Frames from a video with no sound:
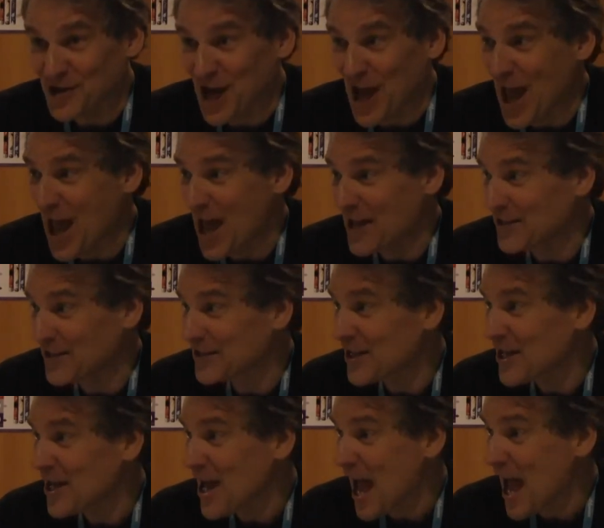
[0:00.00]

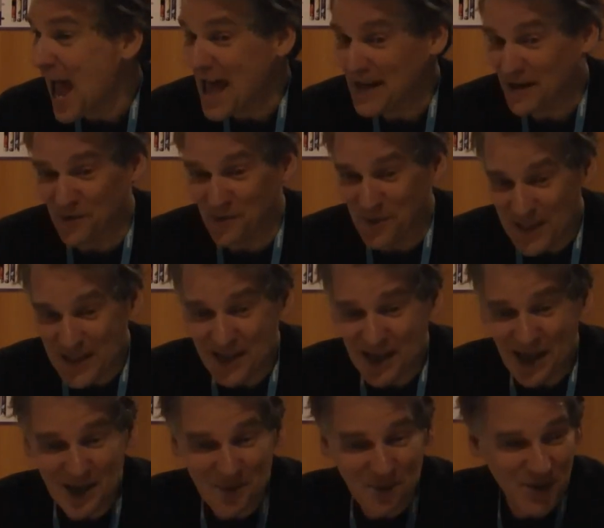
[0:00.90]
And it really
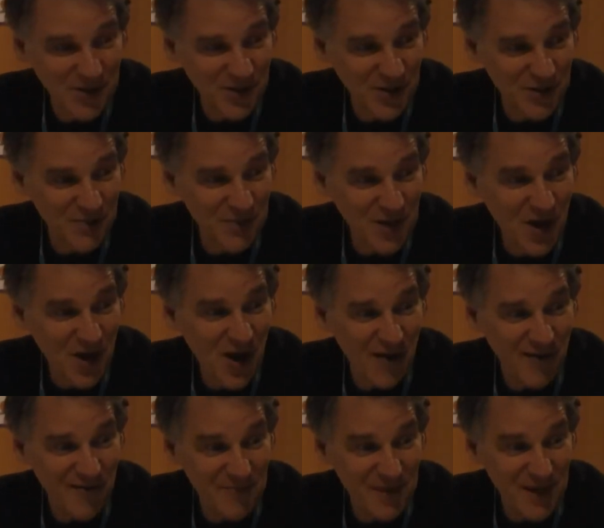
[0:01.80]
kind of pisses me
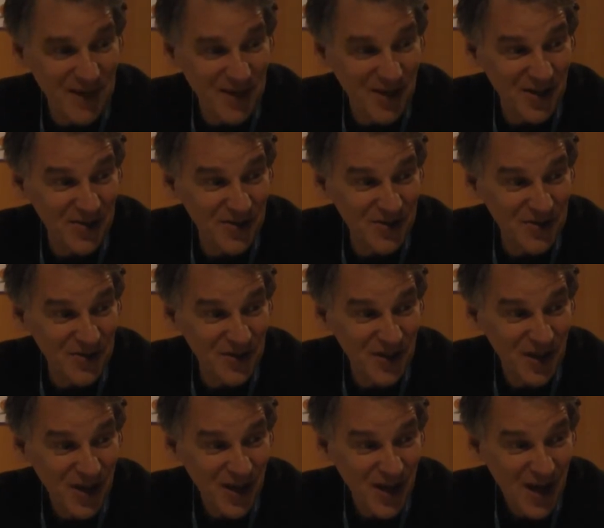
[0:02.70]
off because
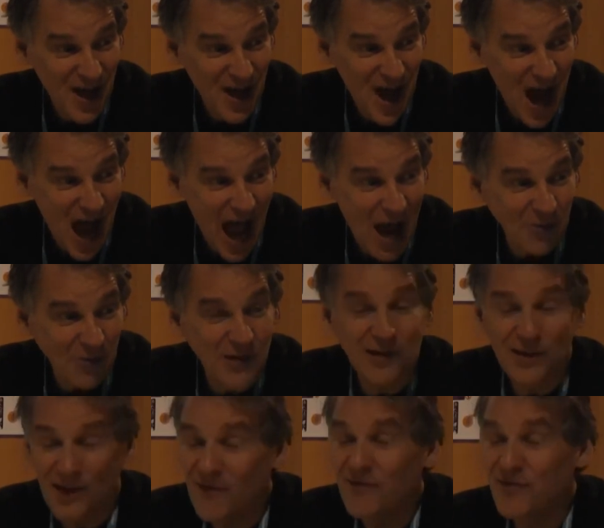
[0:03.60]
I would
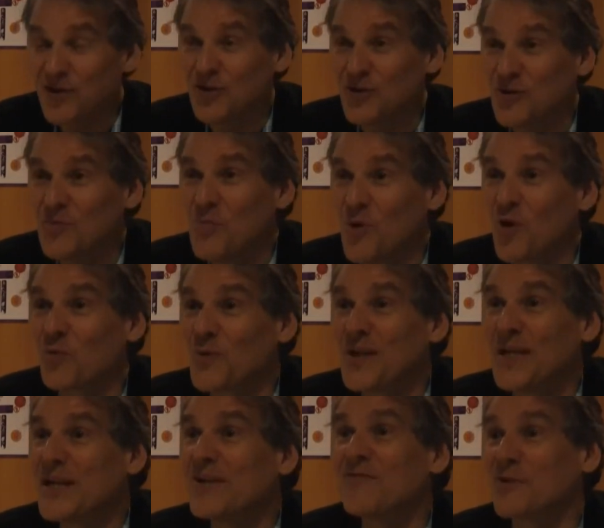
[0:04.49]
love to do more
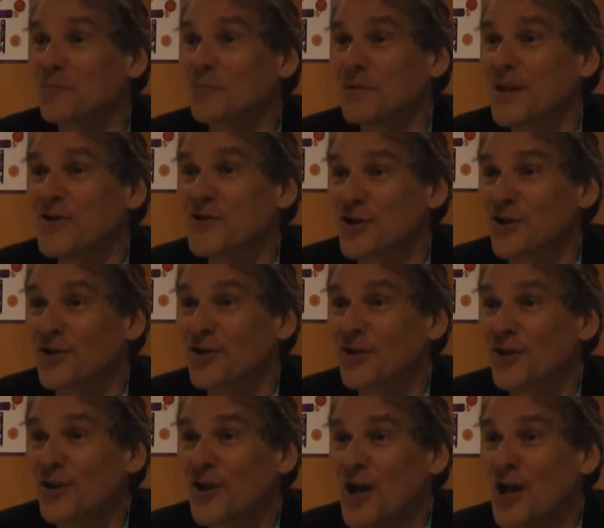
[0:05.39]
reading for pleasure.